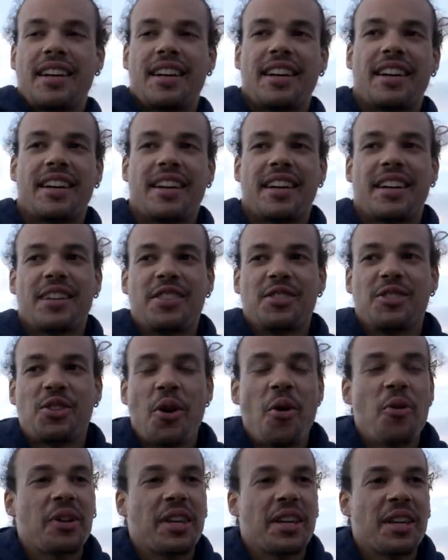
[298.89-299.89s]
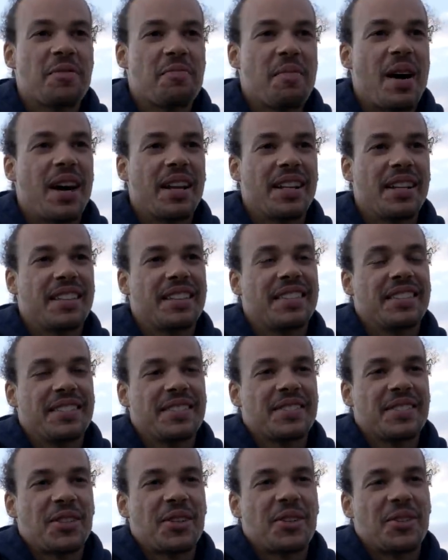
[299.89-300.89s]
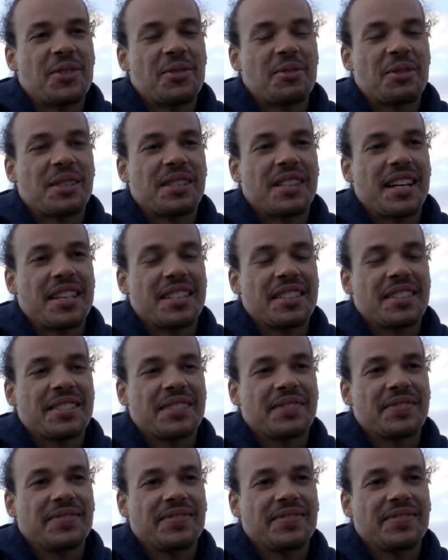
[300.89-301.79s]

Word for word: uh, joking about it so it was nice